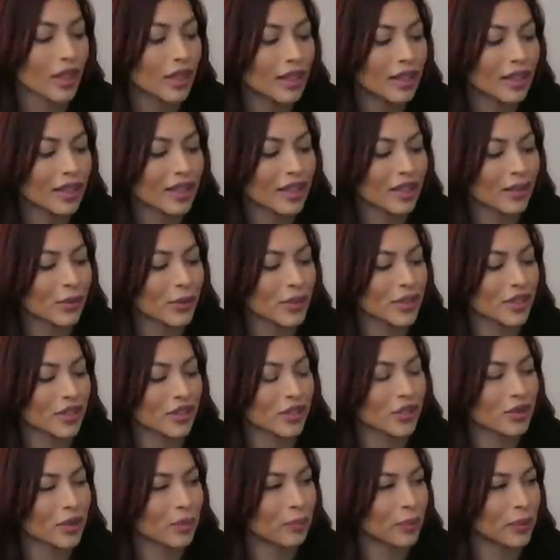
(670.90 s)
Lucky
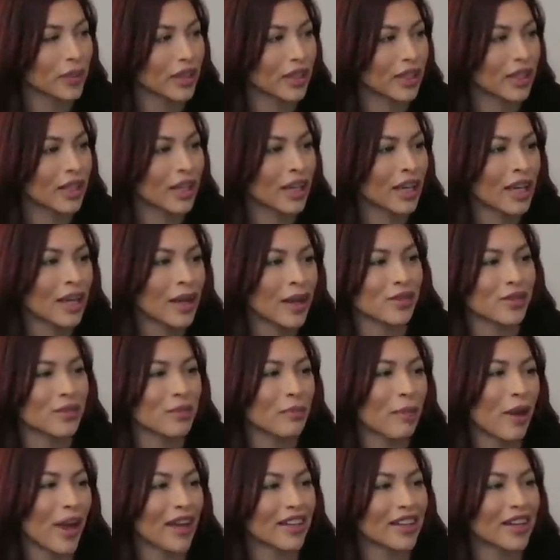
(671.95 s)
wasn't tripping so
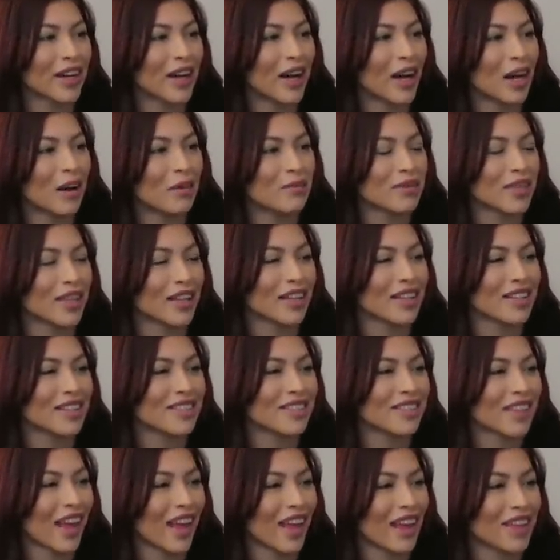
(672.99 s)
the man comes and
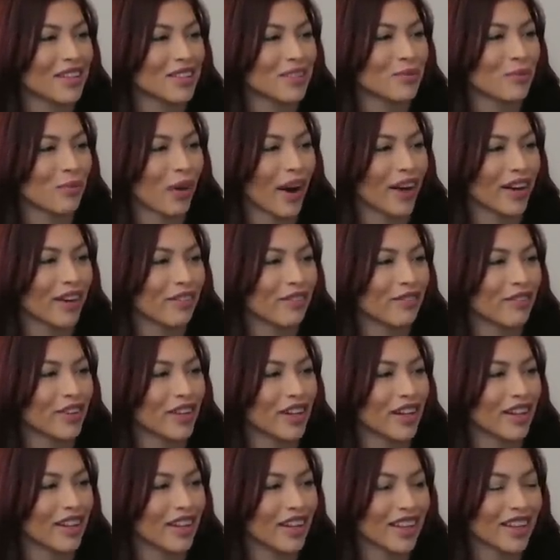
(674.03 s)
he stands right in
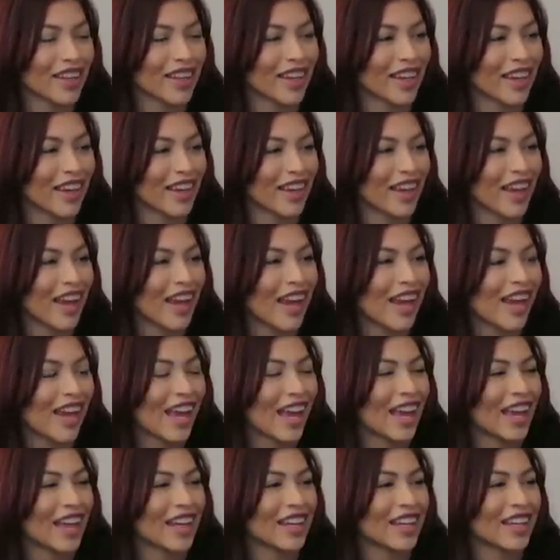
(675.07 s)
front of Lucky
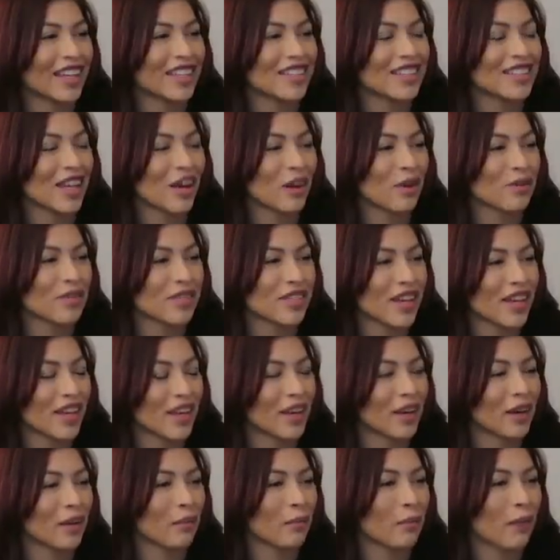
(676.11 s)
and he tells
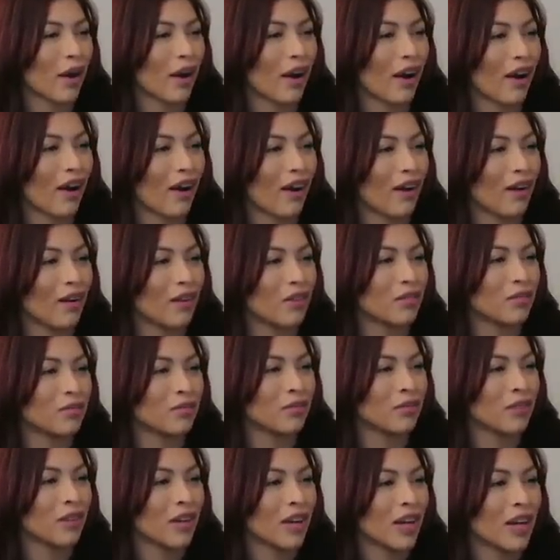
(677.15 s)
him
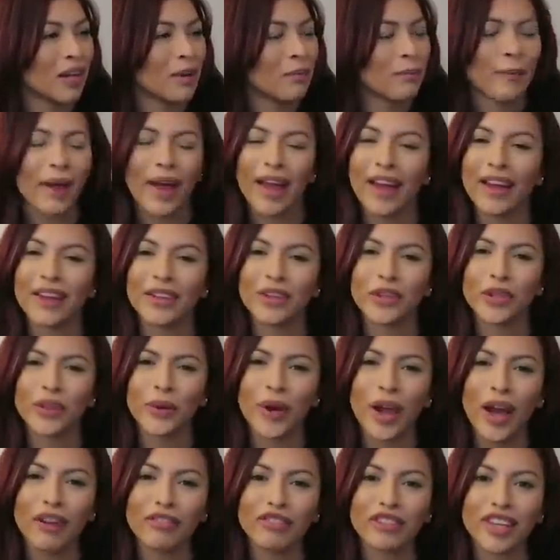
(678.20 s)
um, man do
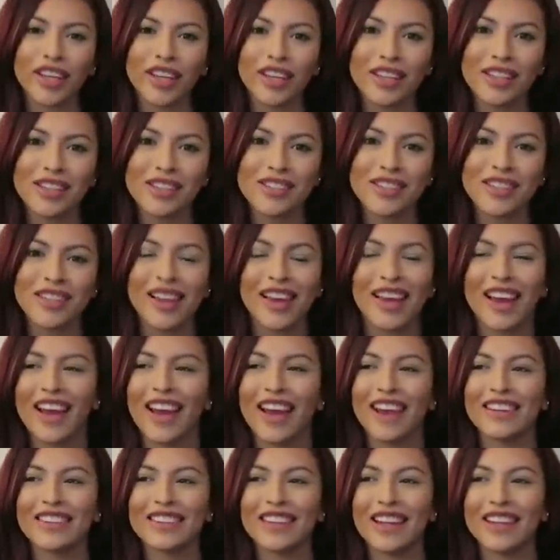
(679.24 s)
you have kids
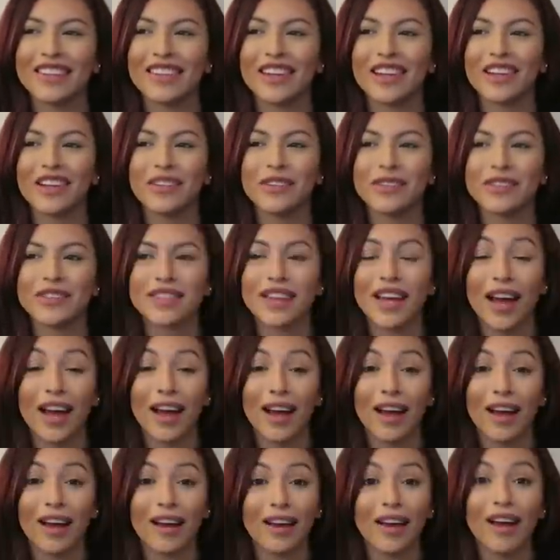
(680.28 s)
and Lucky goes
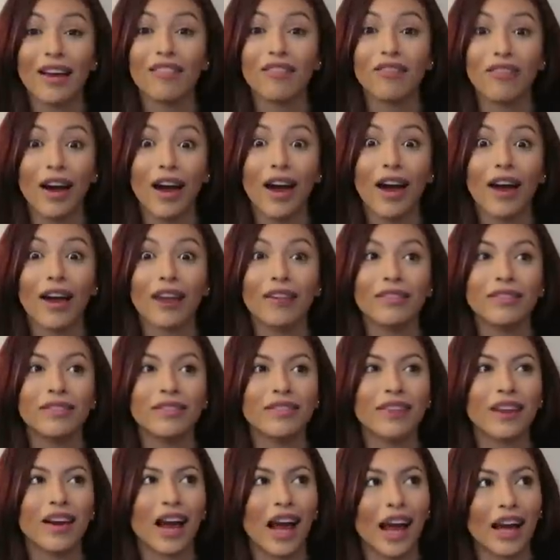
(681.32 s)
yeah I got five
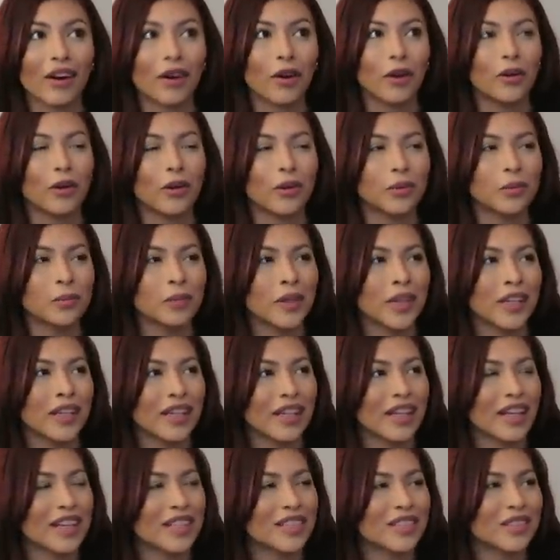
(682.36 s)
at home
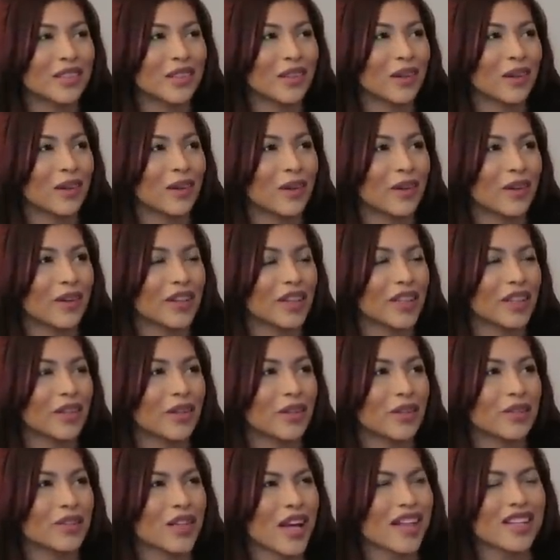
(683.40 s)
and so he
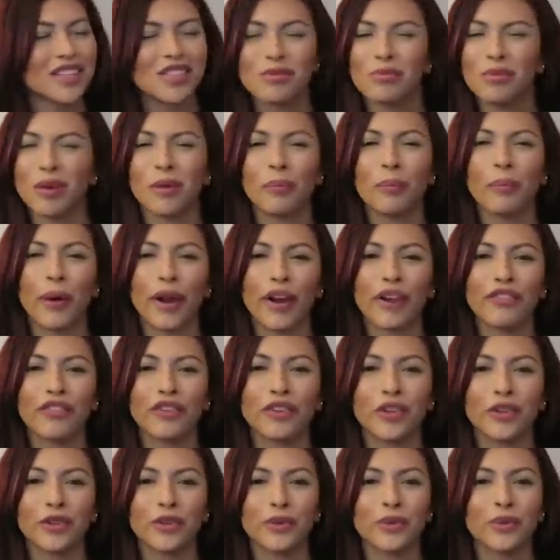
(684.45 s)
goes I just want to pray
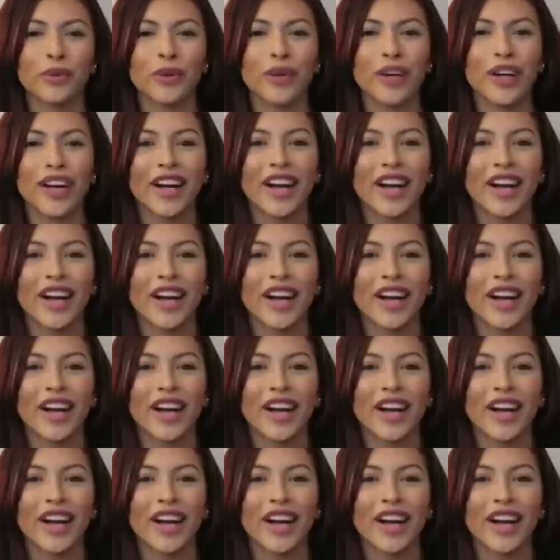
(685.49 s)
for you